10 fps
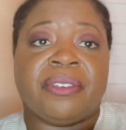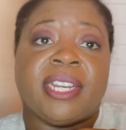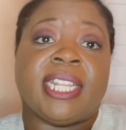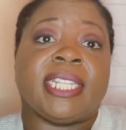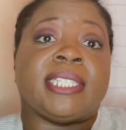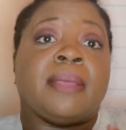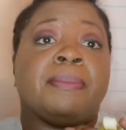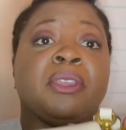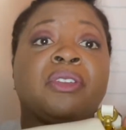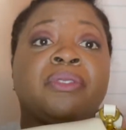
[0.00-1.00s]
it. It is
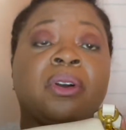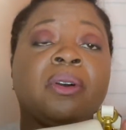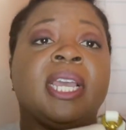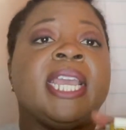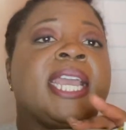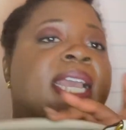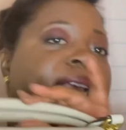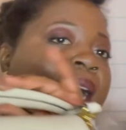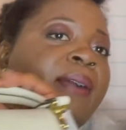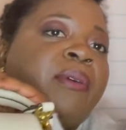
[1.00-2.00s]
beautiful.
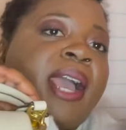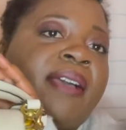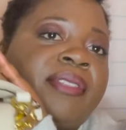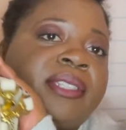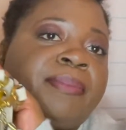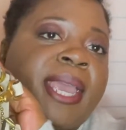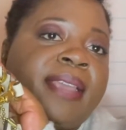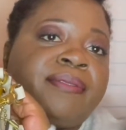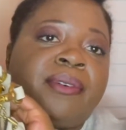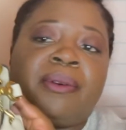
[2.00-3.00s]
I will have this bag
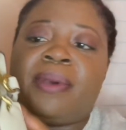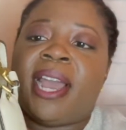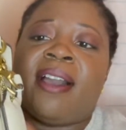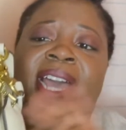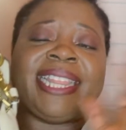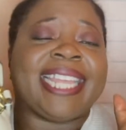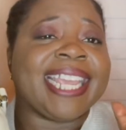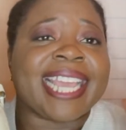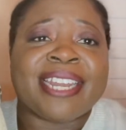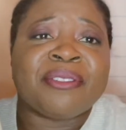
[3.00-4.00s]
for a while. I
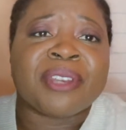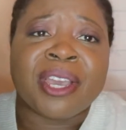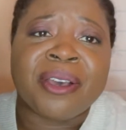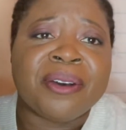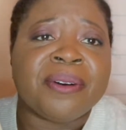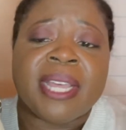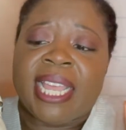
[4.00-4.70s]
don't know.